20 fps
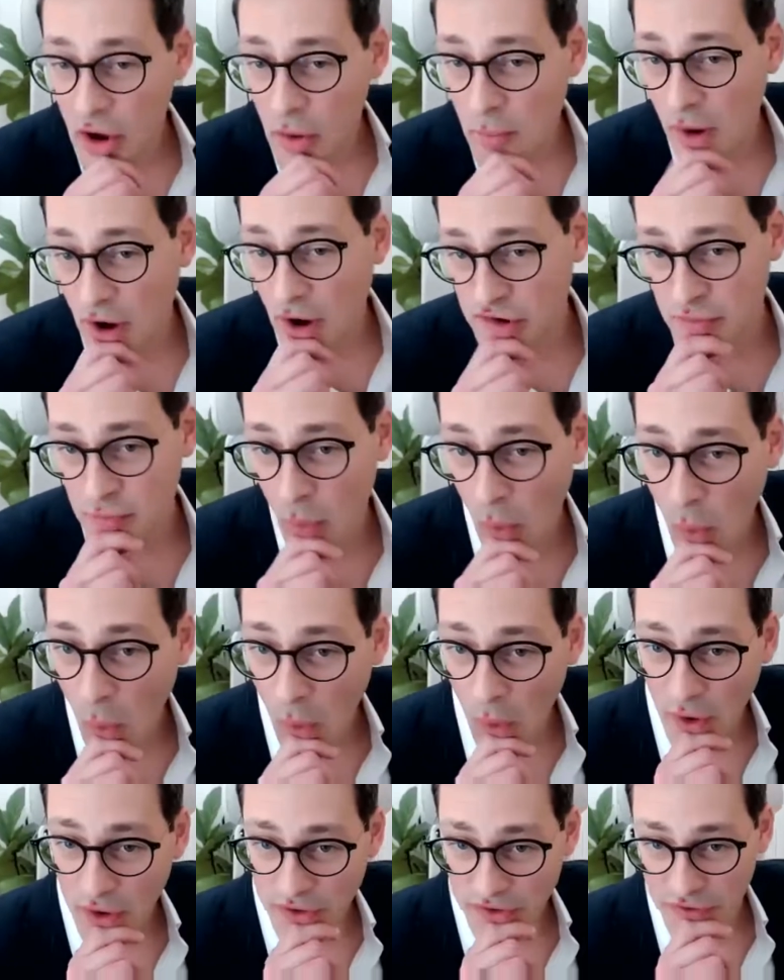much
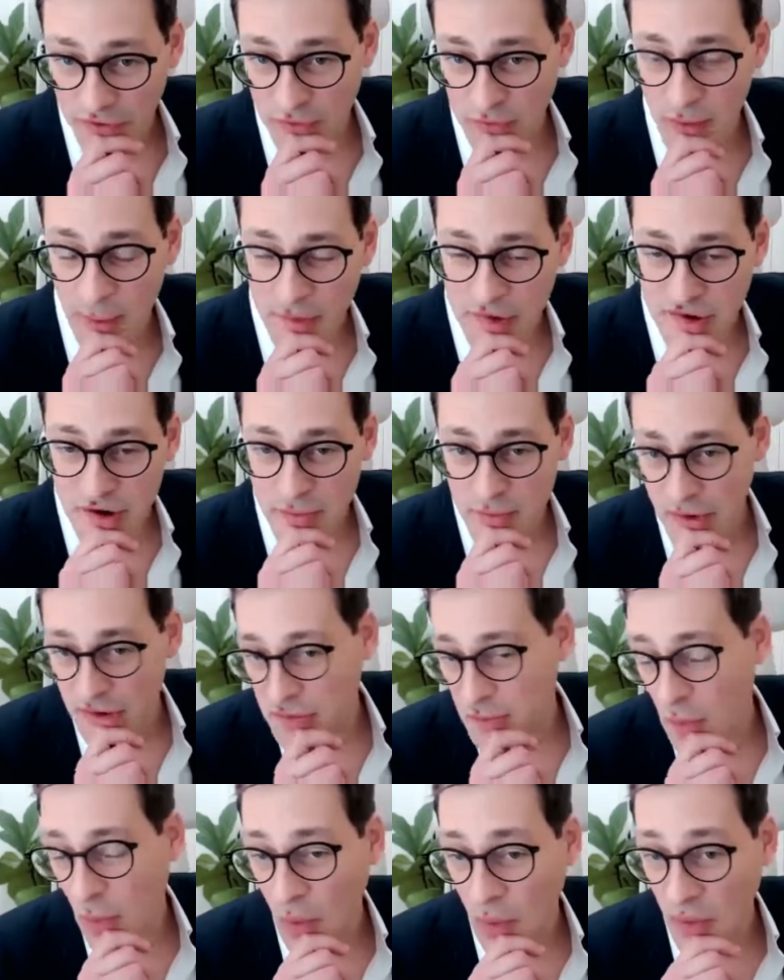more disruption and
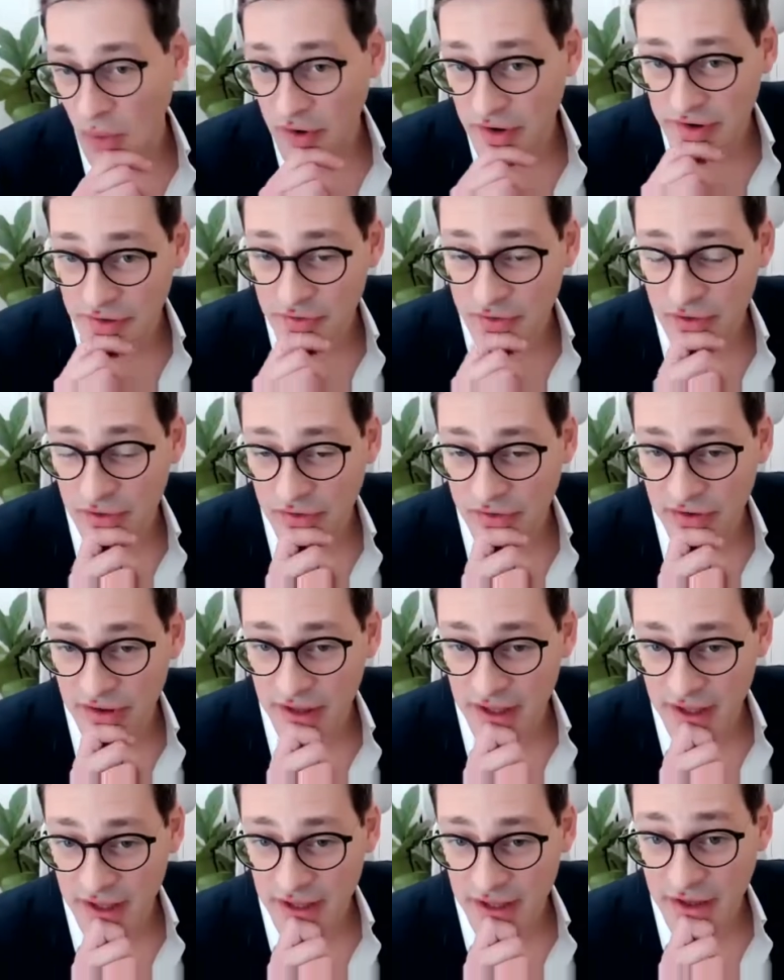much more
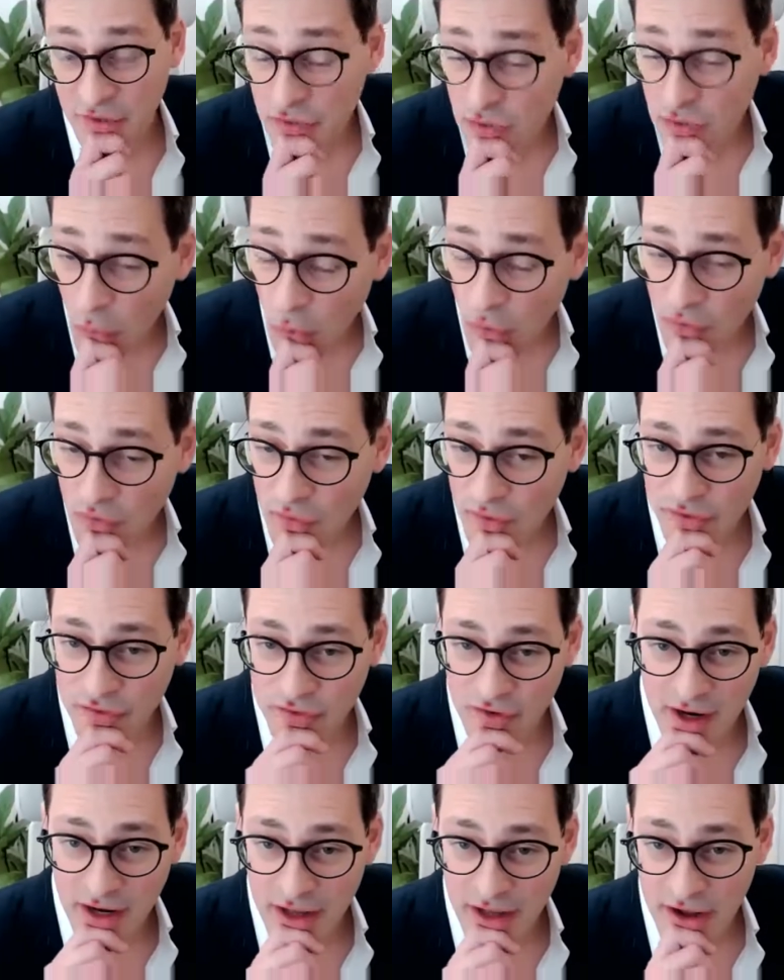difficulty in store for
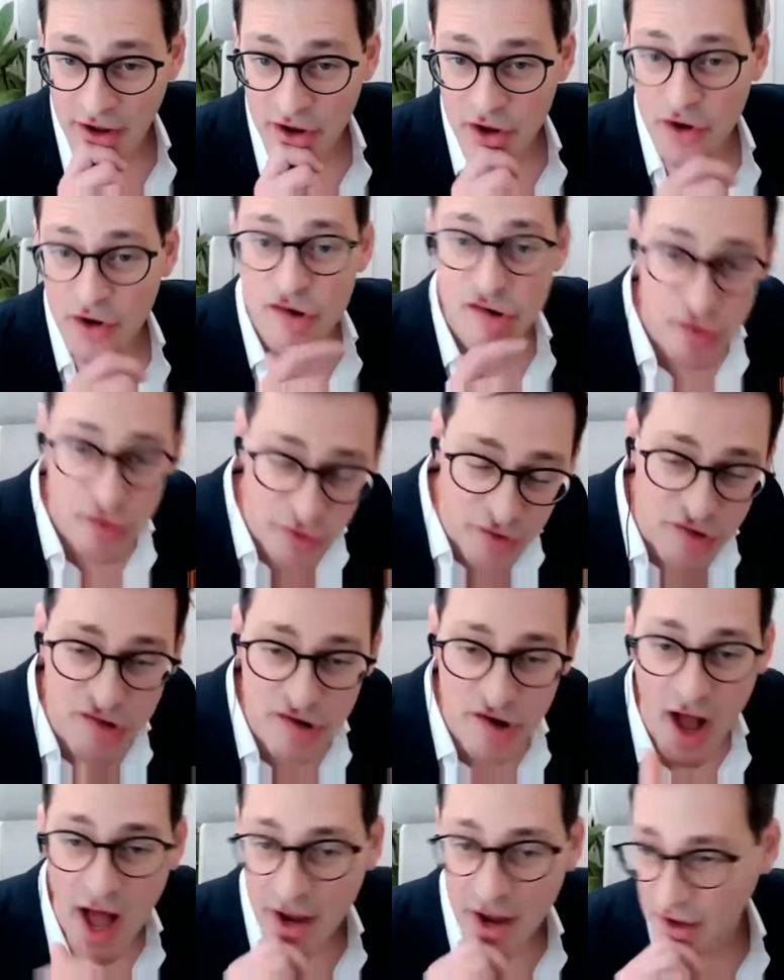Australia should
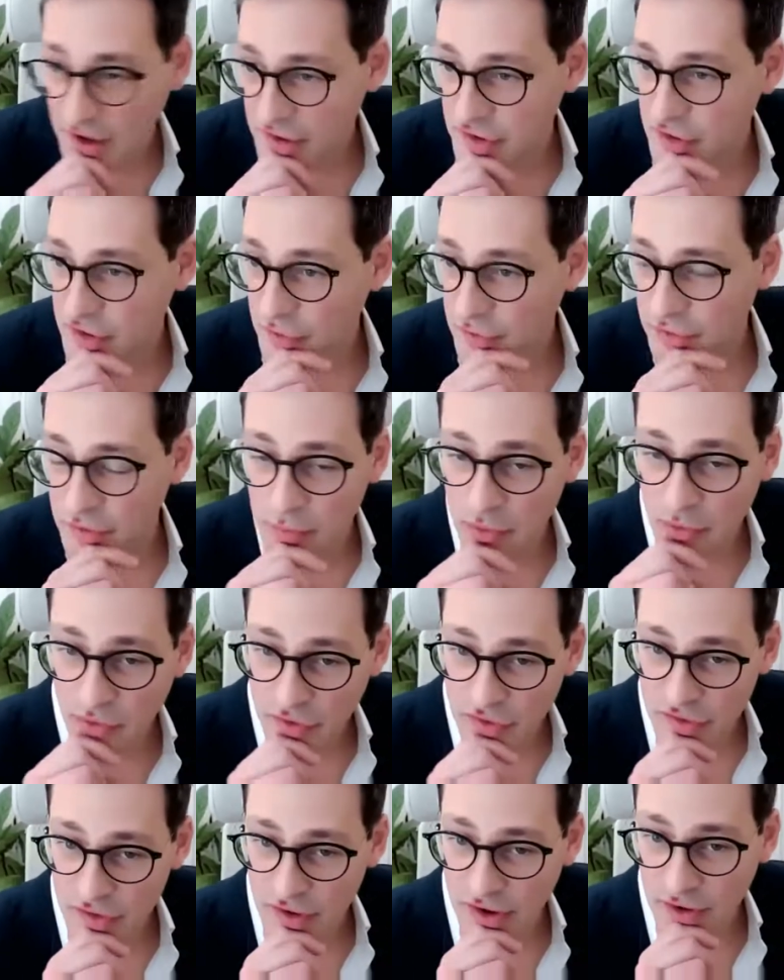China choose to pull
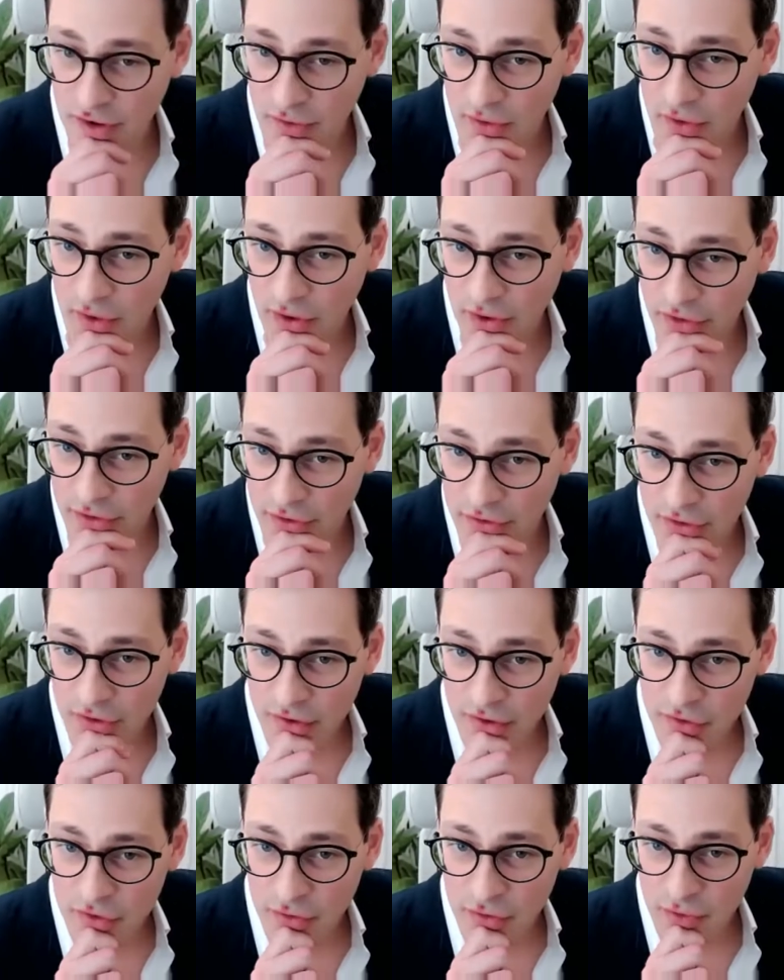the trigger on
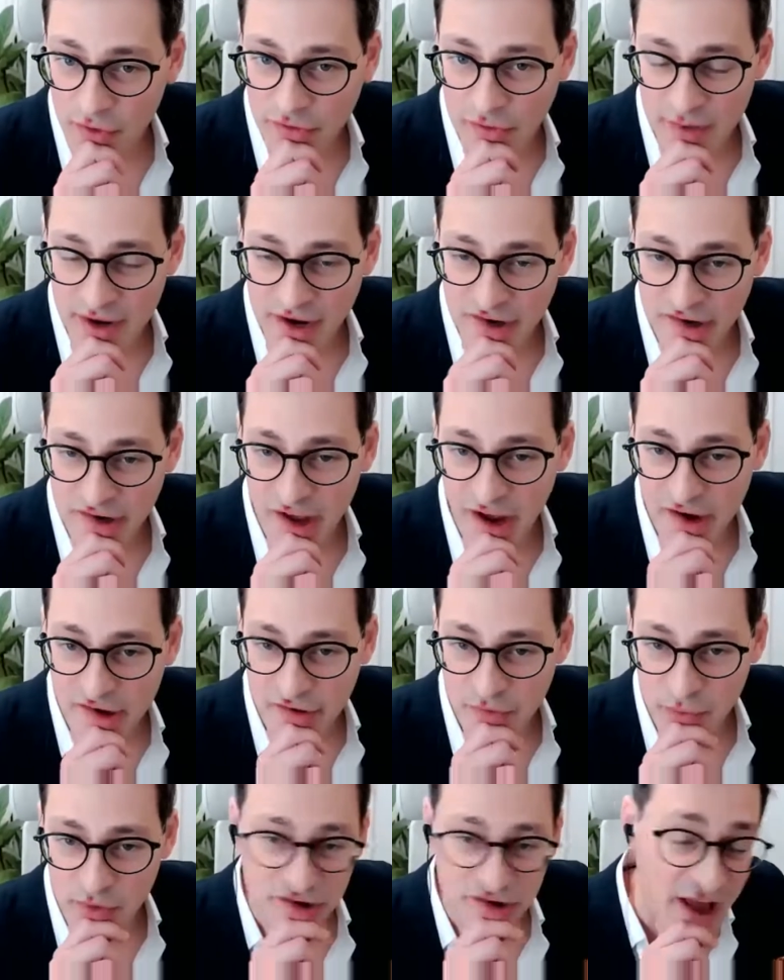tourism and
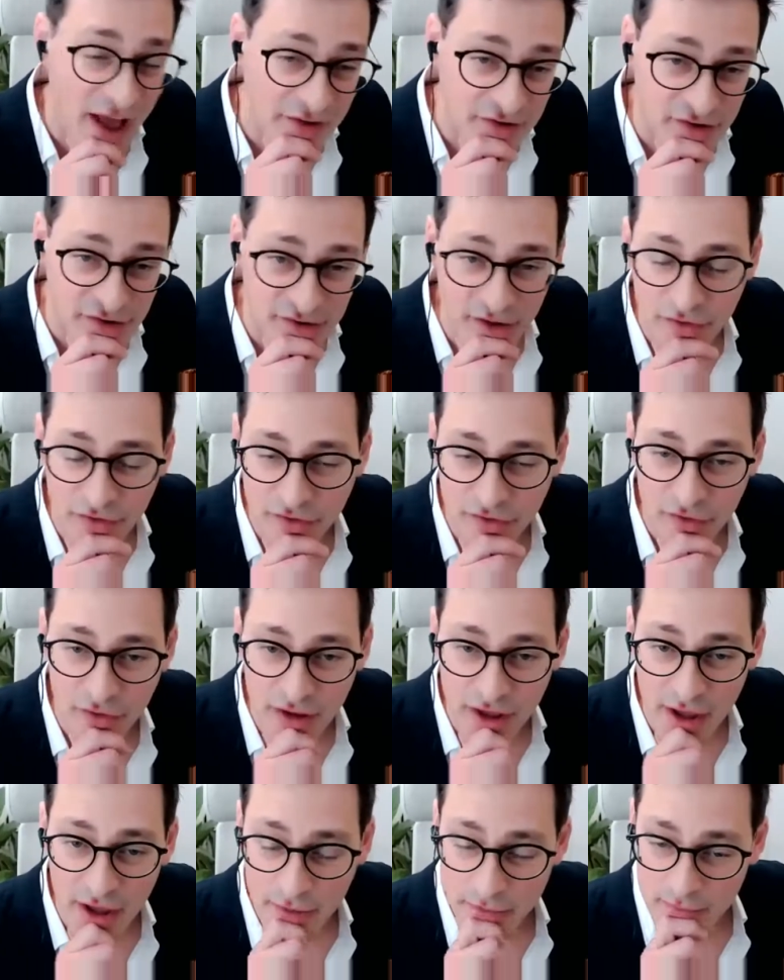education, which it hasn't done so
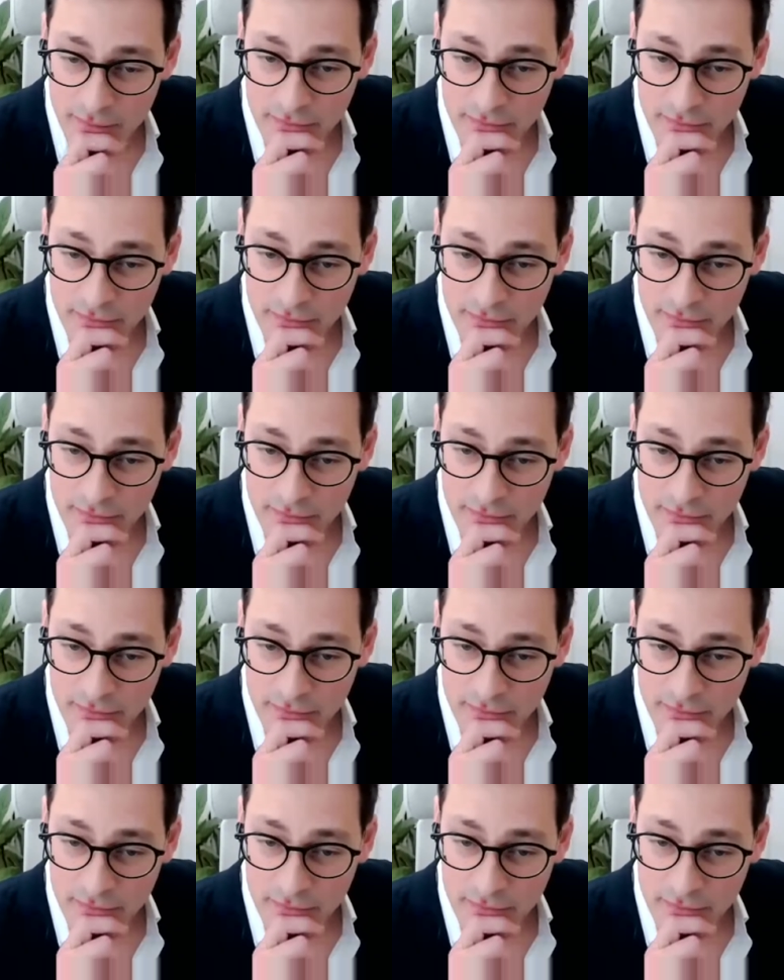yet.